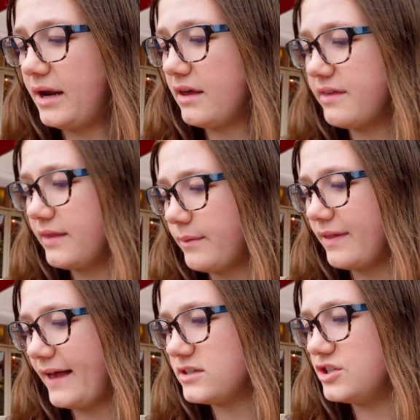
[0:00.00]
anything that
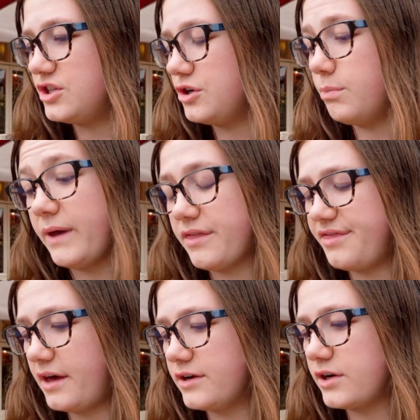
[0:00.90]
we like to do, Big
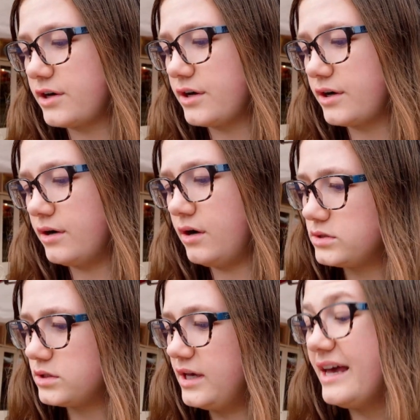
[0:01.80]
Thunder,
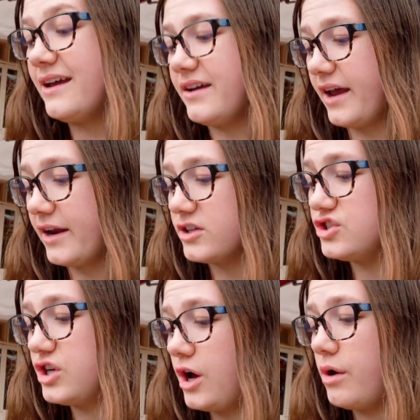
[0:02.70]
Indiana
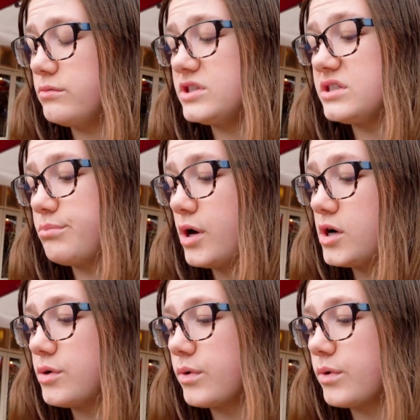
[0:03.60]
Jones, Small